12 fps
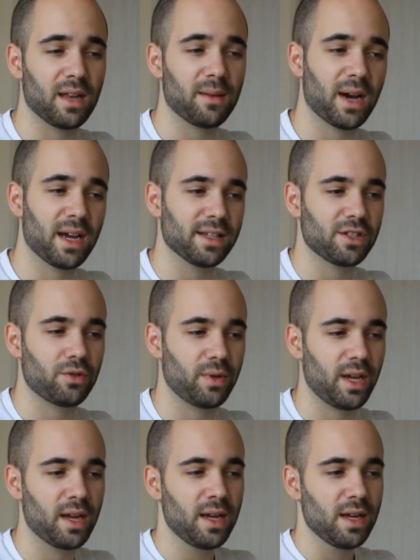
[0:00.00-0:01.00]
and minus
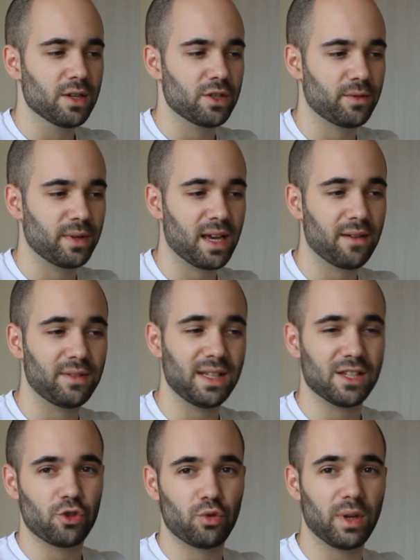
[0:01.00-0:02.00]
3 so we have
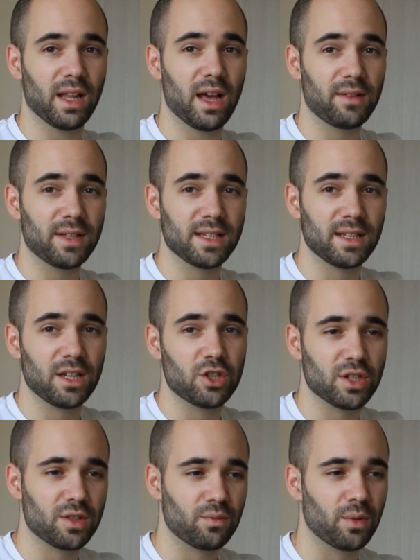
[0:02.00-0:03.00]
these three levels and I
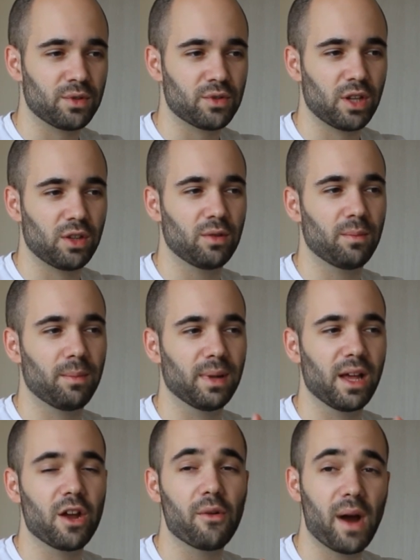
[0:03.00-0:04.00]
just try to
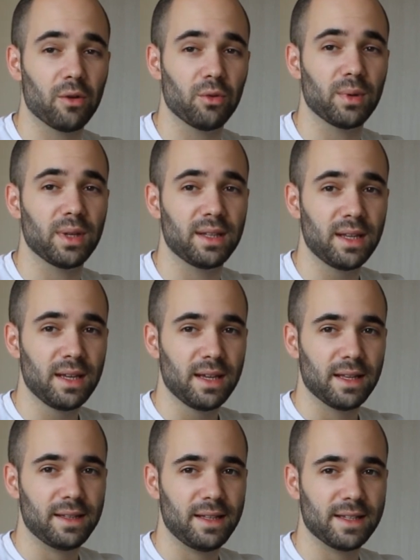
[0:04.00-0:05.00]
play around with
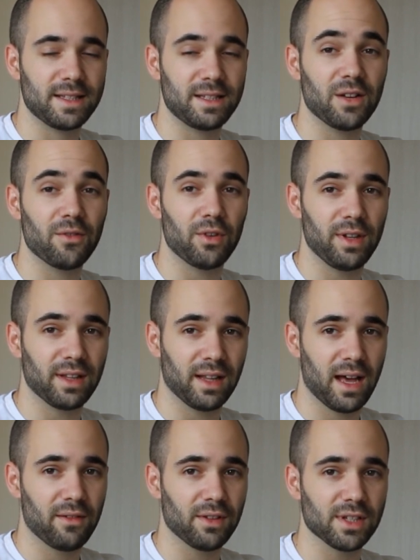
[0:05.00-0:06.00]
these different
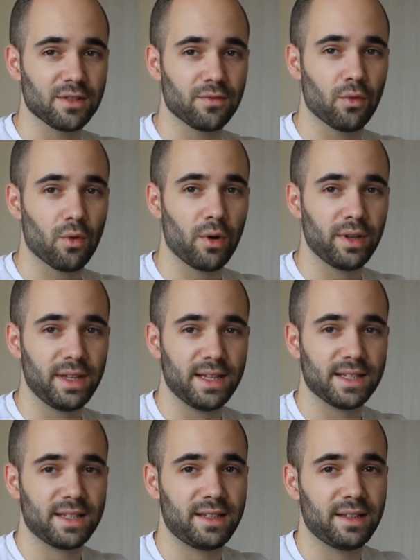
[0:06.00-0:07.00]
levels for
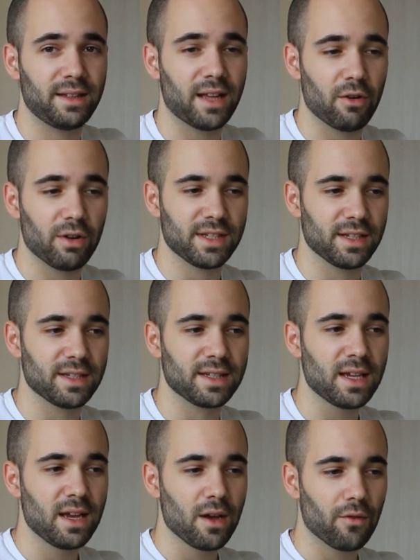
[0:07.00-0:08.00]
these
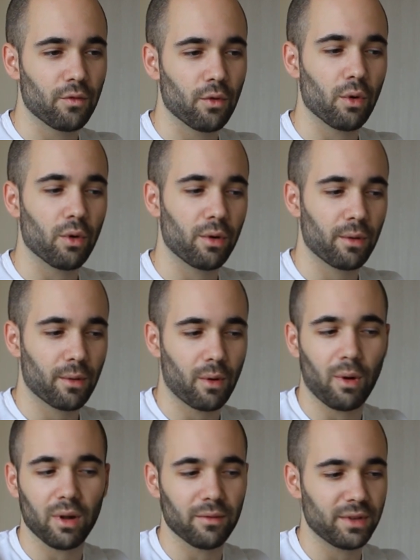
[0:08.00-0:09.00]
terraces for
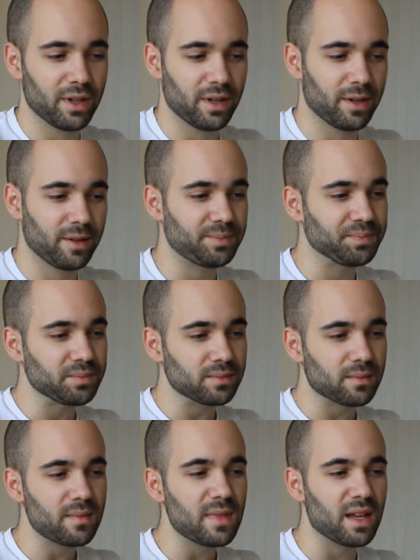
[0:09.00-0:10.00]
all of the
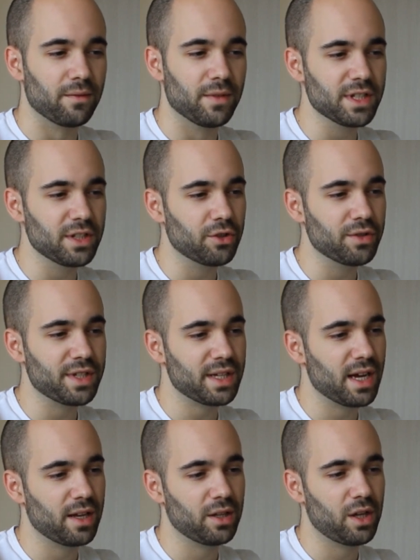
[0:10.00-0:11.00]
visitors
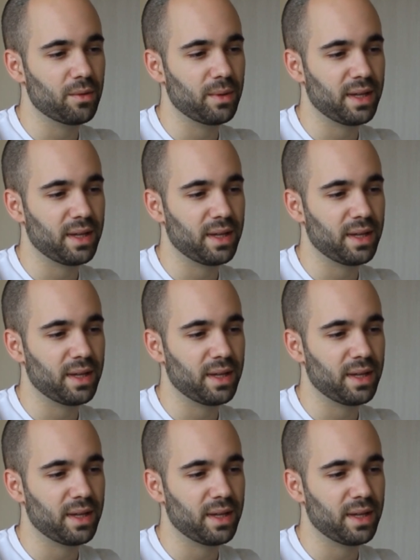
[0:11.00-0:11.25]
and here